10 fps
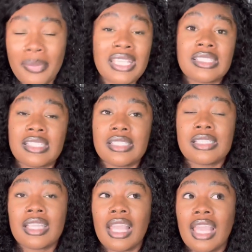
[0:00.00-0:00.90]

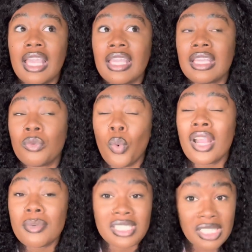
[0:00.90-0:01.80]
business. And
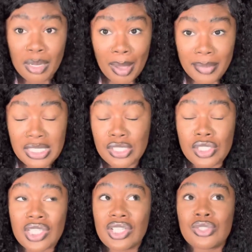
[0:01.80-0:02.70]
one, it was none of my
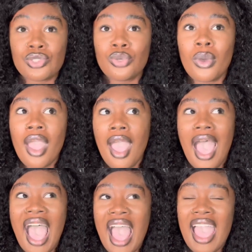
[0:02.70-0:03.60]
business, and two,
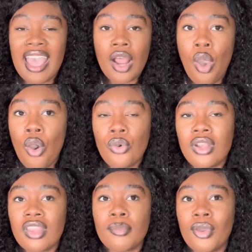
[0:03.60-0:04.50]
I had a whole
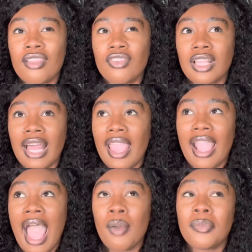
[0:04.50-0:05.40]
nother boyfriend.
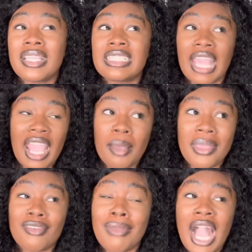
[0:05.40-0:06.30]
Like, I would be
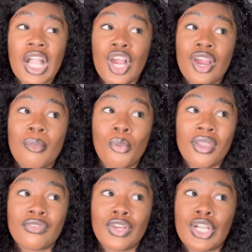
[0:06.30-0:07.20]
damned if my current
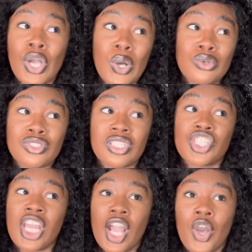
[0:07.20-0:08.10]
boyfriend goes
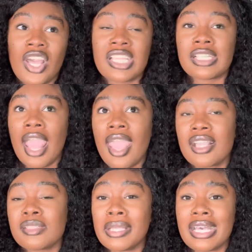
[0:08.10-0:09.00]
to check on his
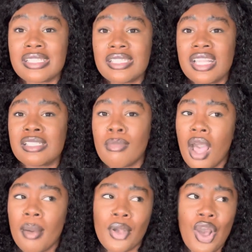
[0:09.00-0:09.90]
ex because his
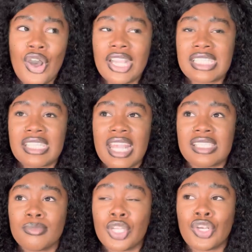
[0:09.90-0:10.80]
mom called and
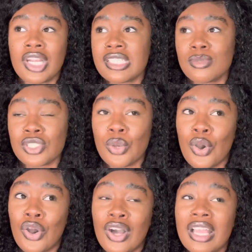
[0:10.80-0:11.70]
said something crazy was
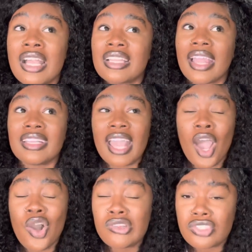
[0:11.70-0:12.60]
going on. Like,
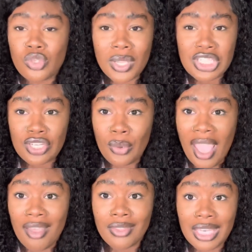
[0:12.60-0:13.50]
that whole situation
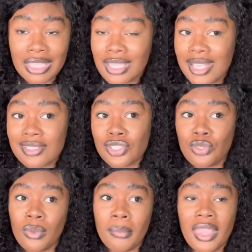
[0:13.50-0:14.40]
don't have anything to
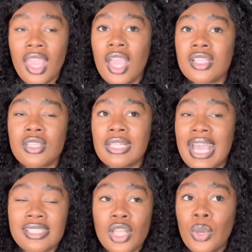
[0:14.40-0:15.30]
do with me. So
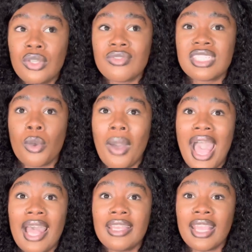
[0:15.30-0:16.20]
that's the only reason
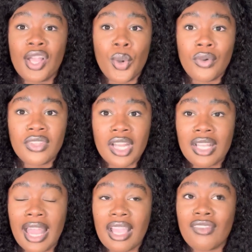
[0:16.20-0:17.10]
why I didn't go over
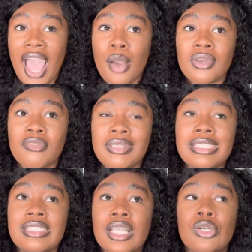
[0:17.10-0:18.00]
there. Like, if I would have
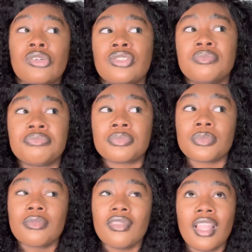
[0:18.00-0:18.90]
been single
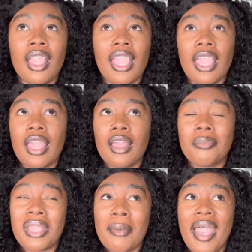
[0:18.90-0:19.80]

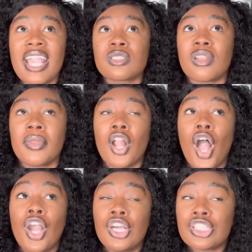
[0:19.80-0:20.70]
and me and my ex would have been
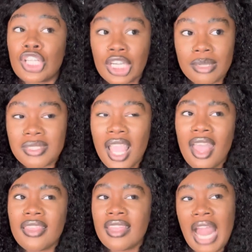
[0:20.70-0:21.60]
on good terms,
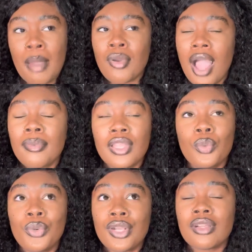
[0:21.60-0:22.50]
then I
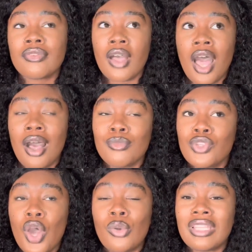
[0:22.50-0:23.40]
probably would have,
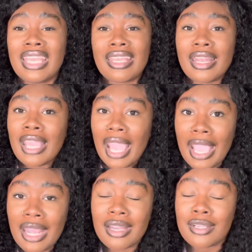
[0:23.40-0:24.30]
lended a
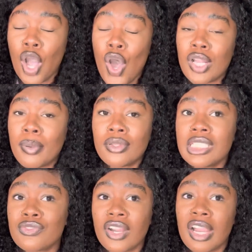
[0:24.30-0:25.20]
hand, called the
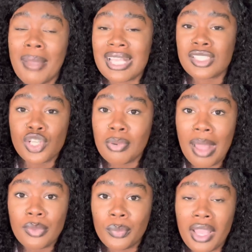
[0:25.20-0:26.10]
police for him. I still
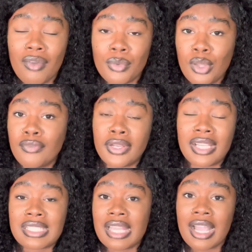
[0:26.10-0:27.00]
probably wouldn't have went over
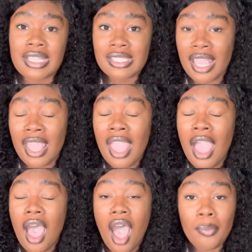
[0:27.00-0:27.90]
there, because like I said,
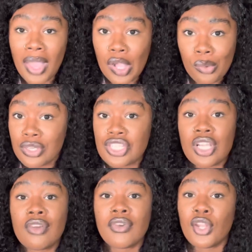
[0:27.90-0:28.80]
I'm not going to
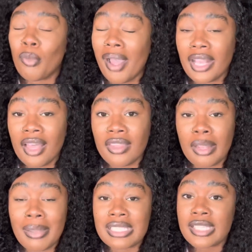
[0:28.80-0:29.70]
jail for nobody other
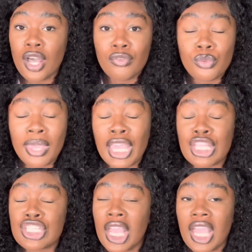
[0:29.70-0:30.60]
than myself. You
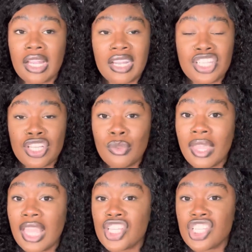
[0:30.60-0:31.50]
can't get your hair done in jail,
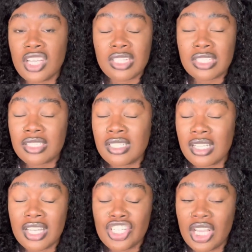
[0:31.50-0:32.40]
you can't get your nails
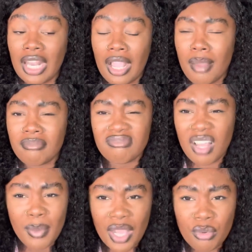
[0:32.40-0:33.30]
done in jail. Like, I'm
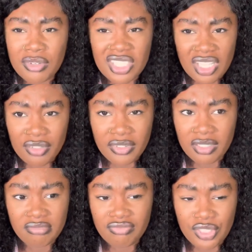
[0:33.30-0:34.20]
not going to jail
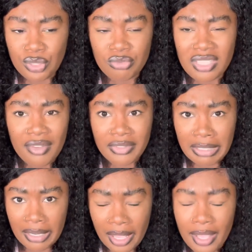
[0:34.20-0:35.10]
for you,
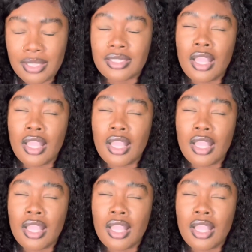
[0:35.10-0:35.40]
definitely not an ex.